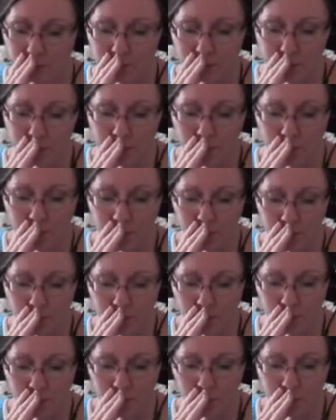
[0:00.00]

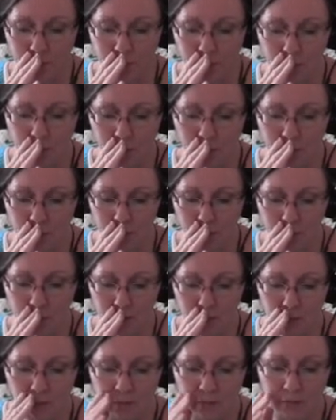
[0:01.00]
[no speech]